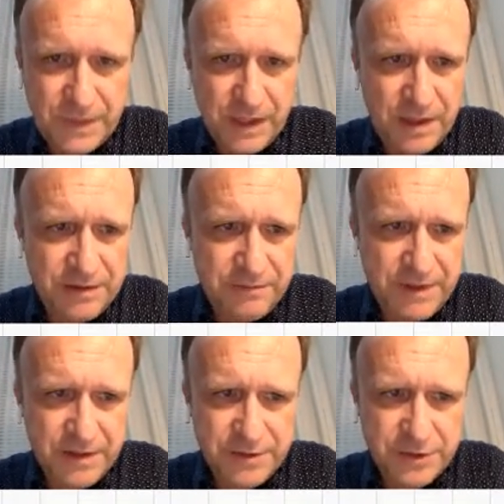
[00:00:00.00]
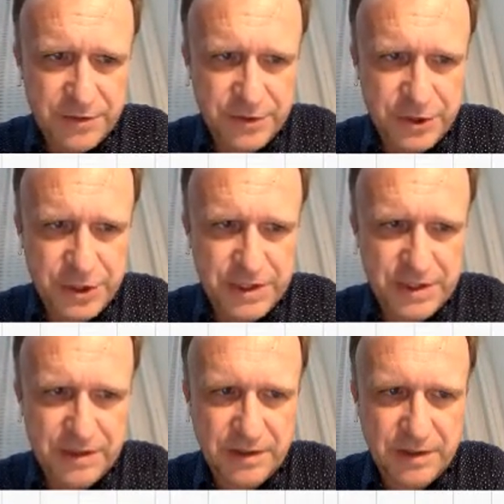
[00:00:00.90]
and the function
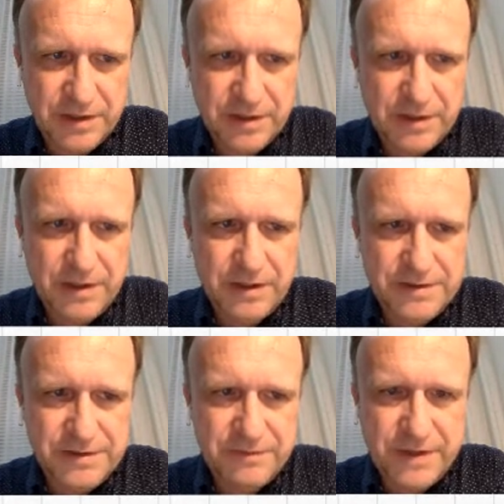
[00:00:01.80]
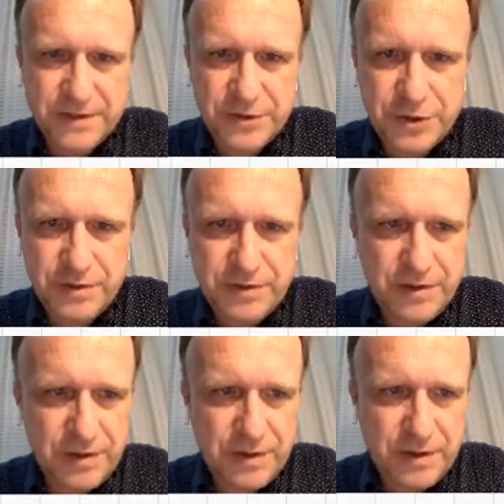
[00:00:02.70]
g is the function